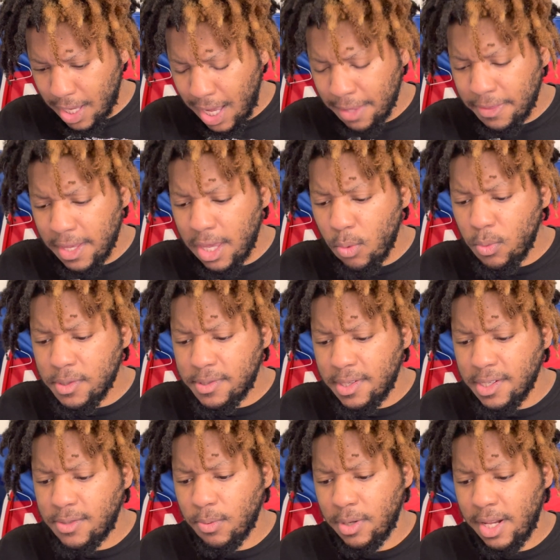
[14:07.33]
think it was
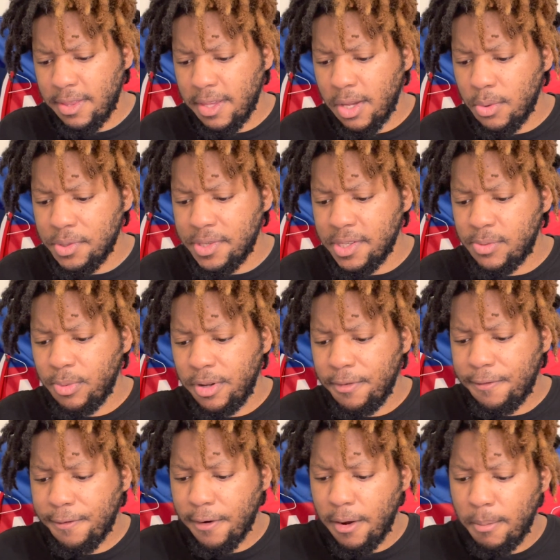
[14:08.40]
this one. I think it was this one
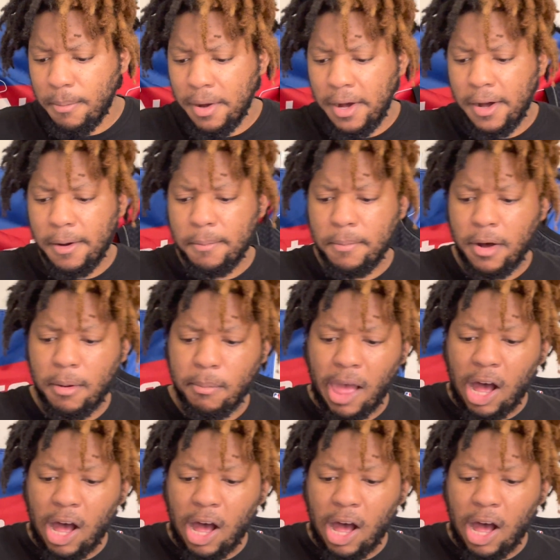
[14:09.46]
from